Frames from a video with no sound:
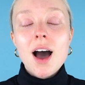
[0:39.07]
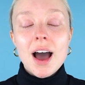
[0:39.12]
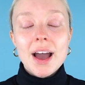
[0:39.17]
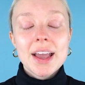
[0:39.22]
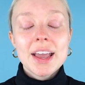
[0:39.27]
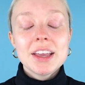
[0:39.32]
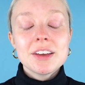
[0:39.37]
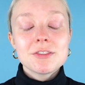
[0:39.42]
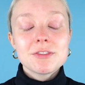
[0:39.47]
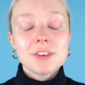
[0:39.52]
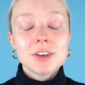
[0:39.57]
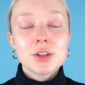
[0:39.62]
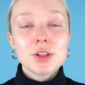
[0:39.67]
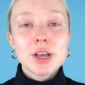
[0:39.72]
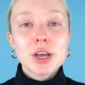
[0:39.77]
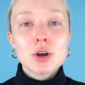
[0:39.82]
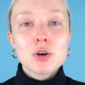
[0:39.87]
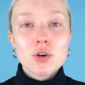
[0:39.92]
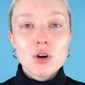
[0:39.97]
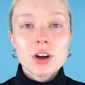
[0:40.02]
I hate
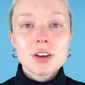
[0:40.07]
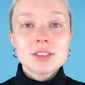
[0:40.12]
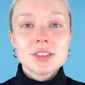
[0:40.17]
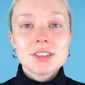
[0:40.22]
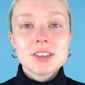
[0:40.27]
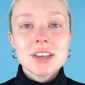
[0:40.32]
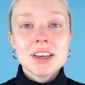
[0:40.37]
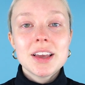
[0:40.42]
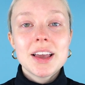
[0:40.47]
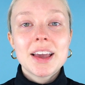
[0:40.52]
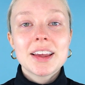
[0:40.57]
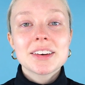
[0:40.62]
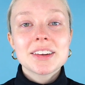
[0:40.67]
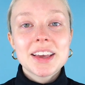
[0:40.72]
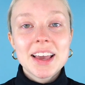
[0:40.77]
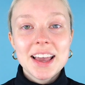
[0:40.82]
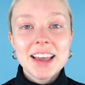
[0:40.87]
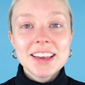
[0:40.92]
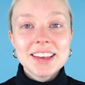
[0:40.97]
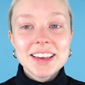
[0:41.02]
feeling crusty and
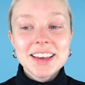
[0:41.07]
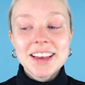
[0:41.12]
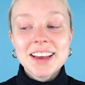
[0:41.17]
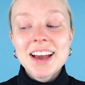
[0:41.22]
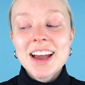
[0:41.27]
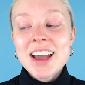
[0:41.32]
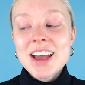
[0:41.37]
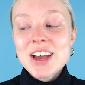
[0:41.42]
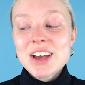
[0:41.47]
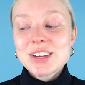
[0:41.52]
cakey,